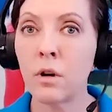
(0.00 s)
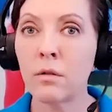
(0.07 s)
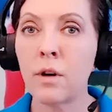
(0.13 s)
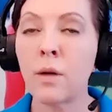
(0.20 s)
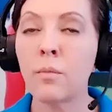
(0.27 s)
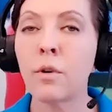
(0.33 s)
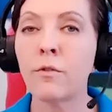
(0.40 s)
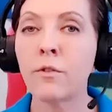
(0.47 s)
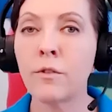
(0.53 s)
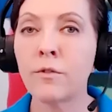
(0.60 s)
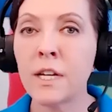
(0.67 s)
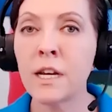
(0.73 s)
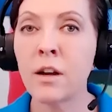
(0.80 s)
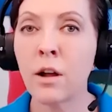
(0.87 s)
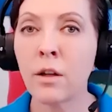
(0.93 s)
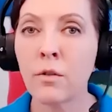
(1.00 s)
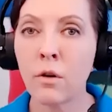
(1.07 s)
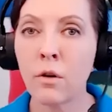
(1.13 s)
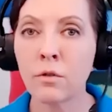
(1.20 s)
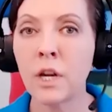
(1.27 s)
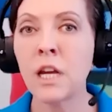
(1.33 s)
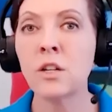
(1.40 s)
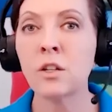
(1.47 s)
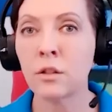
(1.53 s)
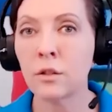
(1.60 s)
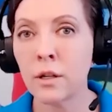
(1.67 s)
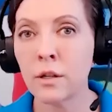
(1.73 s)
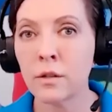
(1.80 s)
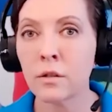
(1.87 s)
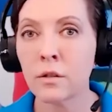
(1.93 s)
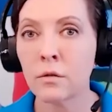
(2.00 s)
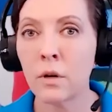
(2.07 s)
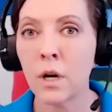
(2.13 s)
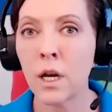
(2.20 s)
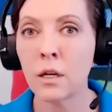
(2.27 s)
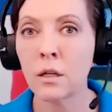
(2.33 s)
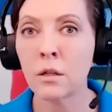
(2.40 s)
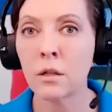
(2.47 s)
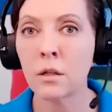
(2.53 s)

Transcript: number 15 on the rotation list, right?